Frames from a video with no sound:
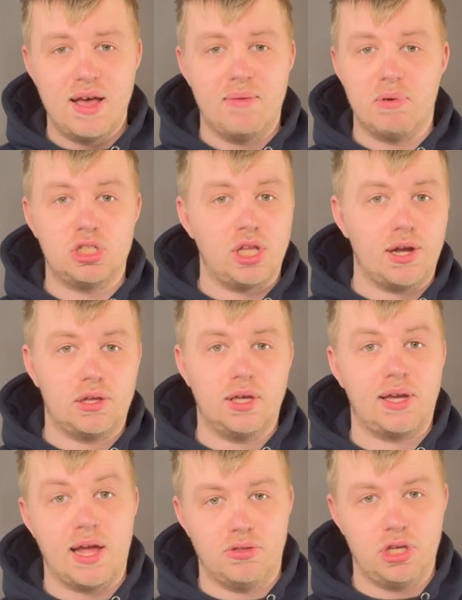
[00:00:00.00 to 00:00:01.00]
much like,
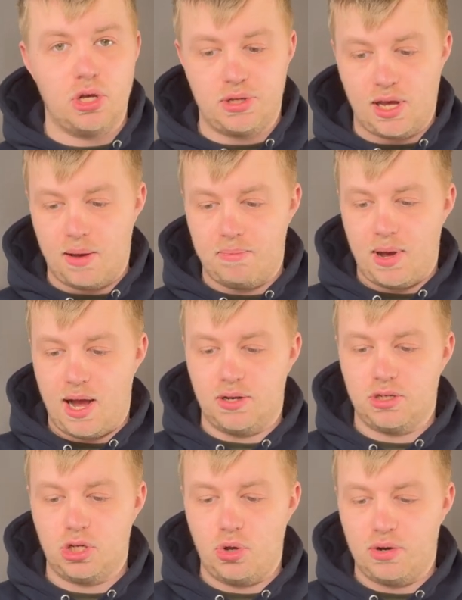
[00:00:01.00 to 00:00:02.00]
again, the U D M
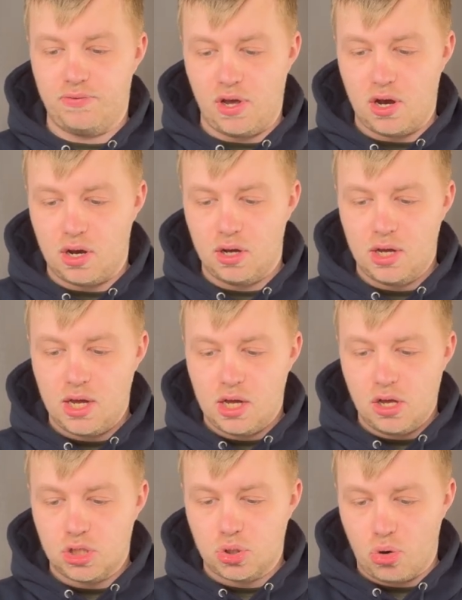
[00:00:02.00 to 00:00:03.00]
and U N V R.
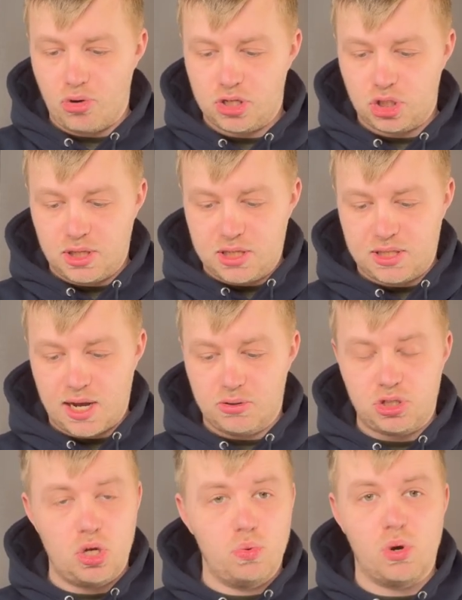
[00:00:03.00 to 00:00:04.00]
Storage, this
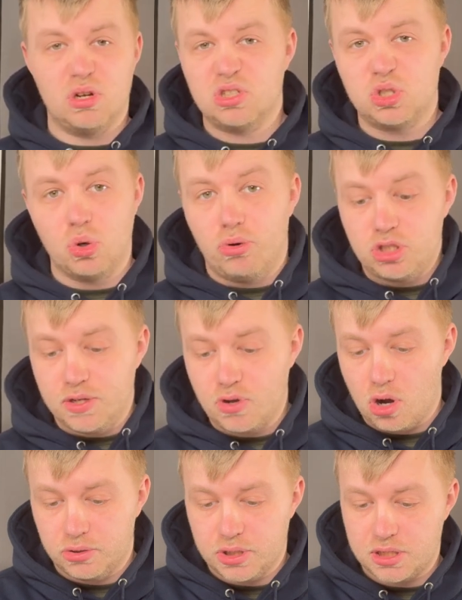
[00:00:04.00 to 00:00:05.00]
tells you what storage you've
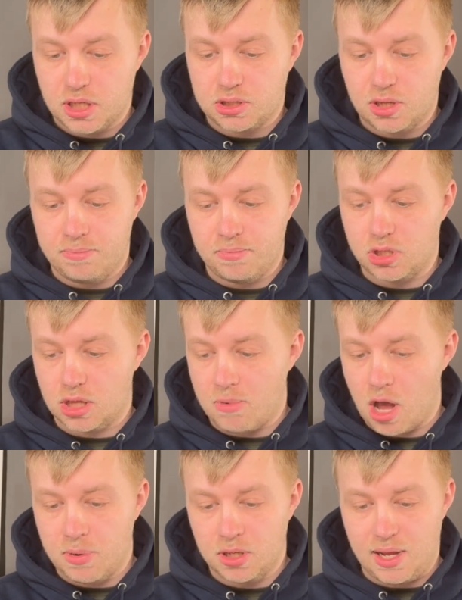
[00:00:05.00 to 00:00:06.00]
got on the system, so at the
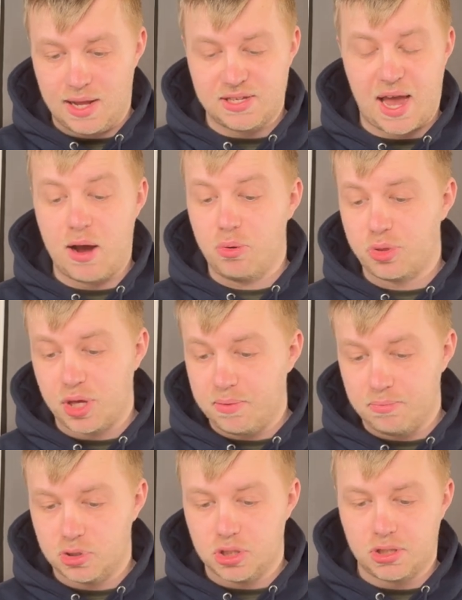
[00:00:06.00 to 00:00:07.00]
moment it's healthy,
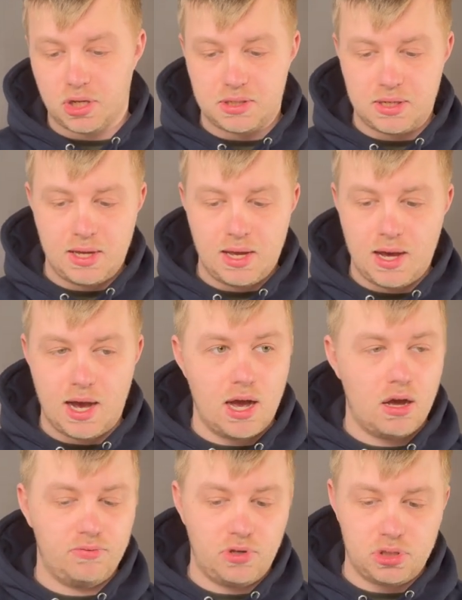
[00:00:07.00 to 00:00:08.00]
which is good. Uh,
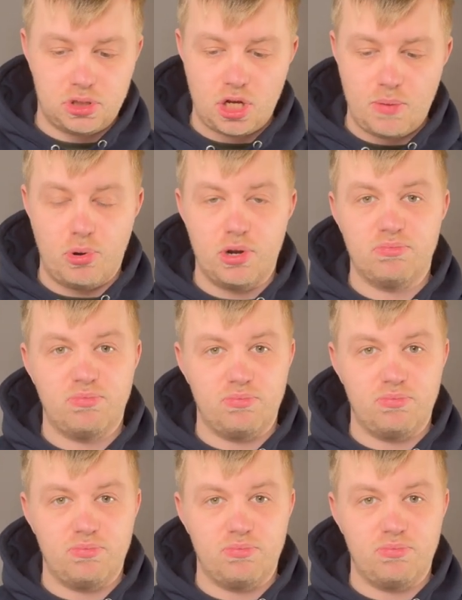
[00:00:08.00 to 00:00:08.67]
I've used two point